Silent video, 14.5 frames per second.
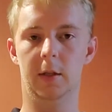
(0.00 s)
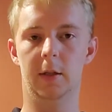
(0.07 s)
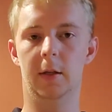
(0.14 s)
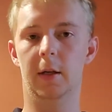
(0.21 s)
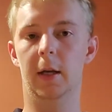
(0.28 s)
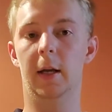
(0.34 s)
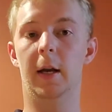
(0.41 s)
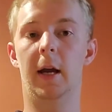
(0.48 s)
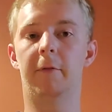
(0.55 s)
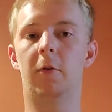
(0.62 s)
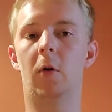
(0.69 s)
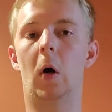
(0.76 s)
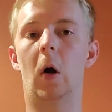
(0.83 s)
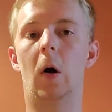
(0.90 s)
And
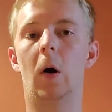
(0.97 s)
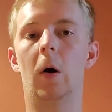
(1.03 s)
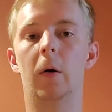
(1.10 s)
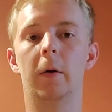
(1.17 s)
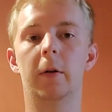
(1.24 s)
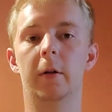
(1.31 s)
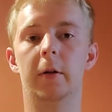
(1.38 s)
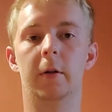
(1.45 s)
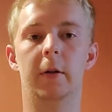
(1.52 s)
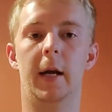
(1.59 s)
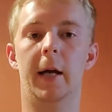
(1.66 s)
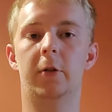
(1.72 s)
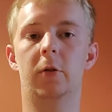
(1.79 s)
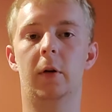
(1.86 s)
after all,
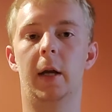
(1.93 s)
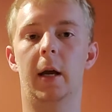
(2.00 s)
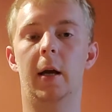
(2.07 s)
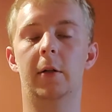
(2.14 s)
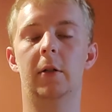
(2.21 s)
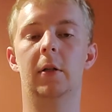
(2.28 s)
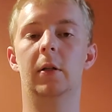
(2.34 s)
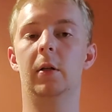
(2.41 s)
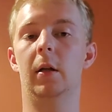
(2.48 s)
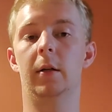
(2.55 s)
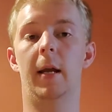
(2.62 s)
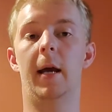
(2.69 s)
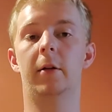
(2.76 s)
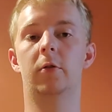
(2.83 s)
natural gas
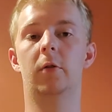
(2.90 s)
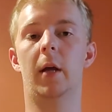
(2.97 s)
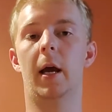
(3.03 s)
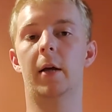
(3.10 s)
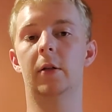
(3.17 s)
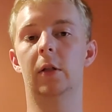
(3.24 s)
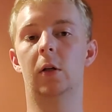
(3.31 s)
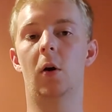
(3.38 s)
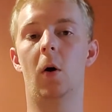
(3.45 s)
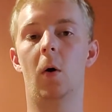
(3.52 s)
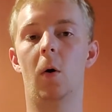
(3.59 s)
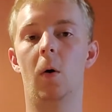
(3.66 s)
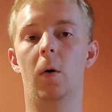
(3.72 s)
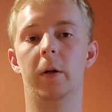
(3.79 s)
and
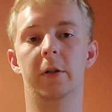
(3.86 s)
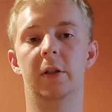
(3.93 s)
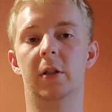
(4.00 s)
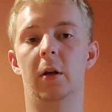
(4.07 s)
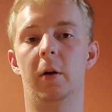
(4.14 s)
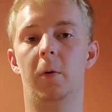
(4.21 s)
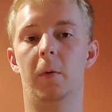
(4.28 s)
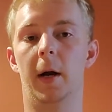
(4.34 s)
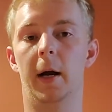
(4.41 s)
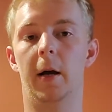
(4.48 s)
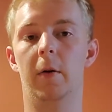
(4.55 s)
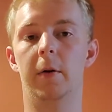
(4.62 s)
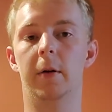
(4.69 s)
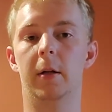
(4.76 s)
coal is still
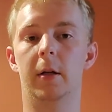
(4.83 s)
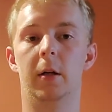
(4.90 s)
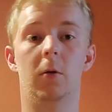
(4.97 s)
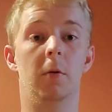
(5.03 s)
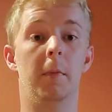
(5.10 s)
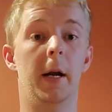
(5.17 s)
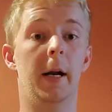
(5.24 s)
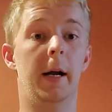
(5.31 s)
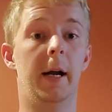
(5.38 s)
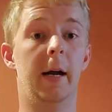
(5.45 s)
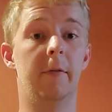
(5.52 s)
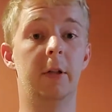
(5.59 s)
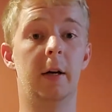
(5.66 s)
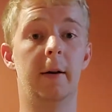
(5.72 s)
around. We may not
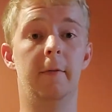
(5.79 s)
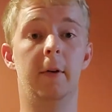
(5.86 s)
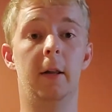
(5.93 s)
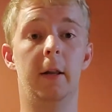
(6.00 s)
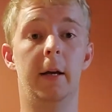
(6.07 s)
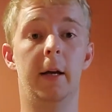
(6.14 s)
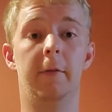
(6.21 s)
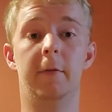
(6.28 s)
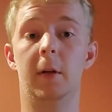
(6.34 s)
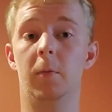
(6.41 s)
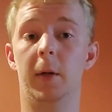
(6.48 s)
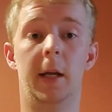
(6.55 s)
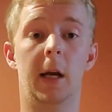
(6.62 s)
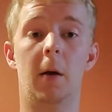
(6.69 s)
have a ton of it left and
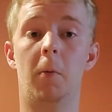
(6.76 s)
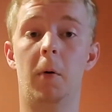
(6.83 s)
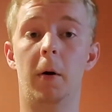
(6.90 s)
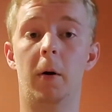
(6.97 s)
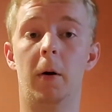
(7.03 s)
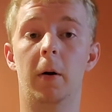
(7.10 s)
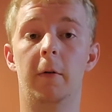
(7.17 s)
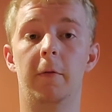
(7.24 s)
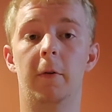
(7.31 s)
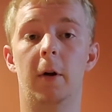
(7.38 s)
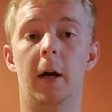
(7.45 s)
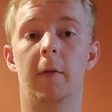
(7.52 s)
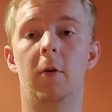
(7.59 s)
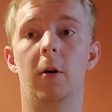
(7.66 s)
we can't run on it
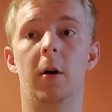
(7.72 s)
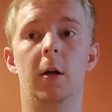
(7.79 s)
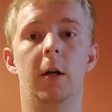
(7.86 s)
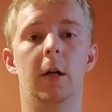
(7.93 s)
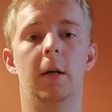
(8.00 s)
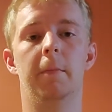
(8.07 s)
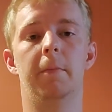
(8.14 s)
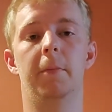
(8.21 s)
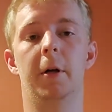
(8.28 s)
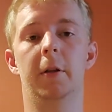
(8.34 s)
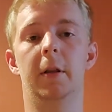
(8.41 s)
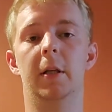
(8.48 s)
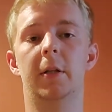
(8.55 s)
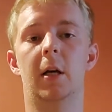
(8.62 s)
forever,
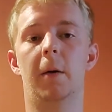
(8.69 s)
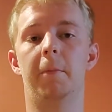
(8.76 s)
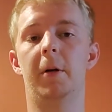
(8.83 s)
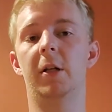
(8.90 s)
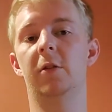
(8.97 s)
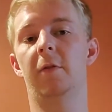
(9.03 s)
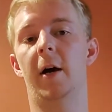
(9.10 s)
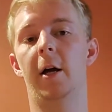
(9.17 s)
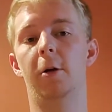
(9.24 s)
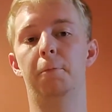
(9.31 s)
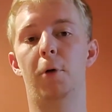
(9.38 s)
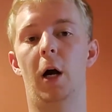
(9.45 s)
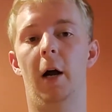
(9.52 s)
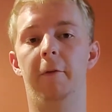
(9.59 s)
but these companies value
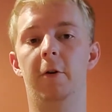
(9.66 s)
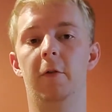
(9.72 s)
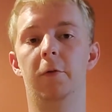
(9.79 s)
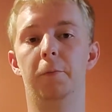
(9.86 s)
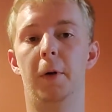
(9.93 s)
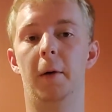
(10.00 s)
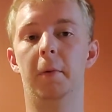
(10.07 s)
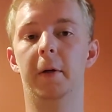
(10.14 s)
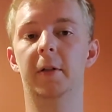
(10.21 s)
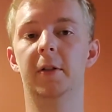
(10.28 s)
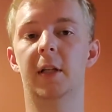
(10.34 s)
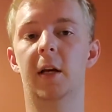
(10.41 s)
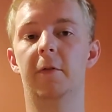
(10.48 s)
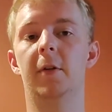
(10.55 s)
profit over public
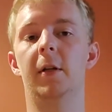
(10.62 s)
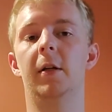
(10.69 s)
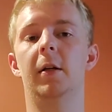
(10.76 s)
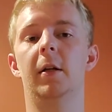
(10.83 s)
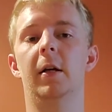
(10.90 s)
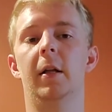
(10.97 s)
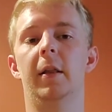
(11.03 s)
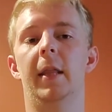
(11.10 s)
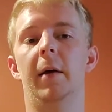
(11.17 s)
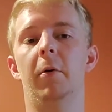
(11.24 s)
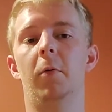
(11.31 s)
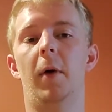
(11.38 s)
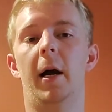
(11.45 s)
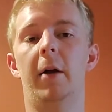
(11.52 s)
safety. They
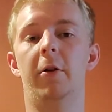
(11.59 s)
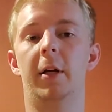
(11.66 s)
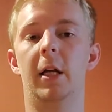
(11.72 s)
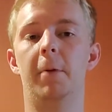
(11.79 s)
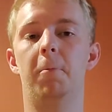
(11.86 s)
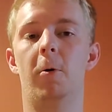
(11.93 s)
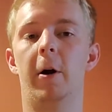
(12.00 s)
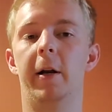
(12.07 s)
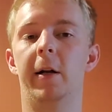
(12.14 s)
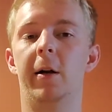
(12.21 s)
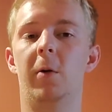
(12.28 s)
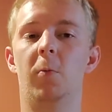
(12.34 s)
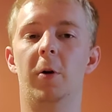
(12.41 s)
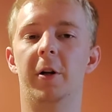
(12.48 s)
would rather keep running
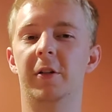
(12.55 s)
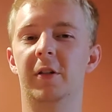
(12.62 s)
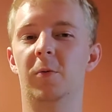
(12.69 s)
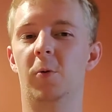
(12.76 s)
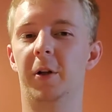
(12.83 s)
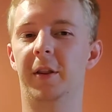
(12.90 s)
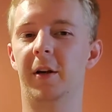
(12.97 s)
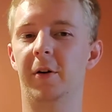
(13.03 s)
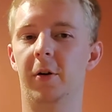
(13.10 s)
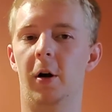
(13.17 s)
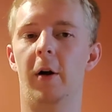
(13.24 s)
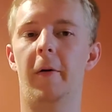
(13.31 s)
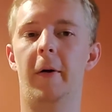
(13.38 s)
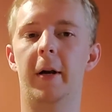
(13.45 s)
on what they're
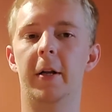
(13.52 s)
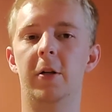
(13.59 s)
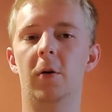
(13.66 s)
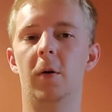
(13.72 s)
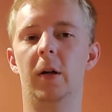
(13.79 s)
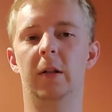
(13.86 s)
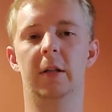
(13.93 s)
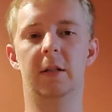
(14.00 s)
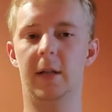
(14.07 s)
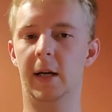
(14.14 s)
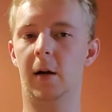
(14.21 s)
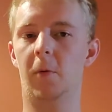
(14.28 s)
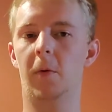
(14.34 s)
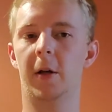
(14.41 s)
already doing than
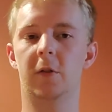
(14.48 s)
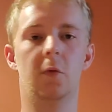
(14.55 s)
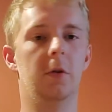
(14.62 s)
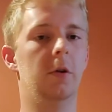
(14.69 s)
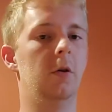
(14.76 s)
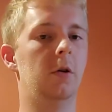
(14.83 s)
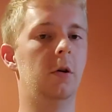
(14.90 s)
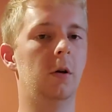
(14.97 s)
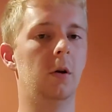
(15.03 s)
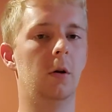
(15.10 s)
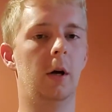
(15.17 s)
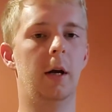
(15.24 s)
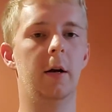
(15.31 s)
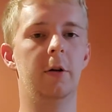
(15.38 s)
take a risk with
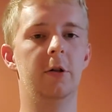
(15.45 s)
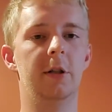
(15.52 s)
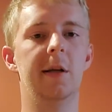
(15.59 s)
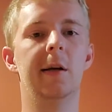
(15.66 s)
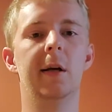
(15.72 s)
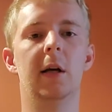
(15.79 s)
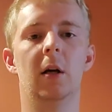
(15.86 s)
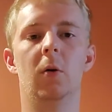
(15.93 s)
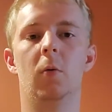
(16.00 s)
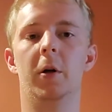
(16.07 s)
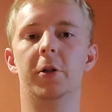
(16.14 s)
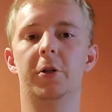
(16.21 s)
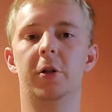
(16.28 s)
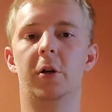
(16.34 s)
nuclear energy,
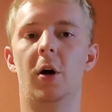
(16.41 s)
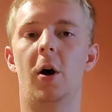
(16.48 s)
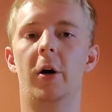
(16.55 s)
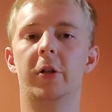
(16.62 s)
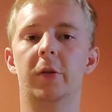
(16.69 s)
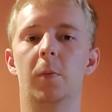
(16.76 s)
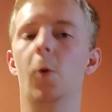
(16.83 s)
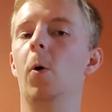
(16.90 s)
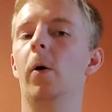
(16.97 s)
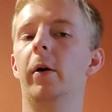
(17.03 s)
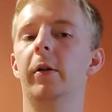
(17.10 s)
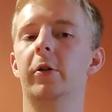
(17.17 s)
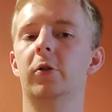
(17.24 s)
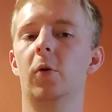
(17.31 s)
which costs more
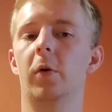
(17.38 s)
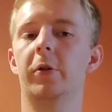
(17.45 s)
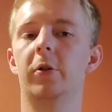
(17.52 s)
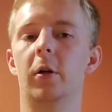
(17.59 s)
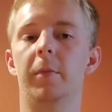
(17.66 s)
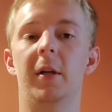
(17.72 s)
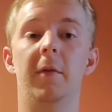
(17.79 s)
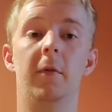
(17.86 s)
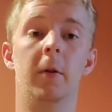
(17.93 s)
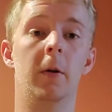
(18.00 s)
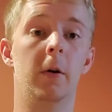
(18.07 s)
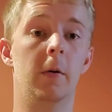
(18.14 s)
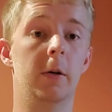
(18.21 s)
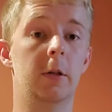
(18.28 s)
in the short term, even
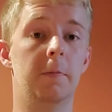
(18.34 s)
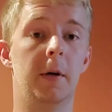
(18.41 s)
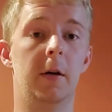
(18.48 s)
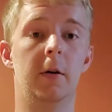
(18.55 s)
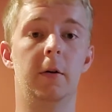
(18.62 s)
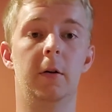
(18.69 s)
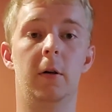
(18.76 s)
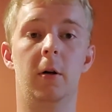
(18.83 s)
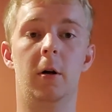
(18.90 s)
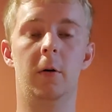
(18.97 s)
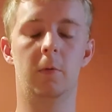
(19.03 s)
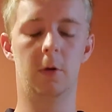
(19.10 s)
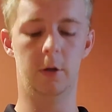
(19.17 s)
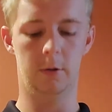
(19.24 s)
though it's better in the
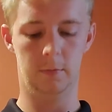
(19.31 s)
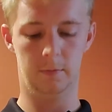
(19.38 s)
long run.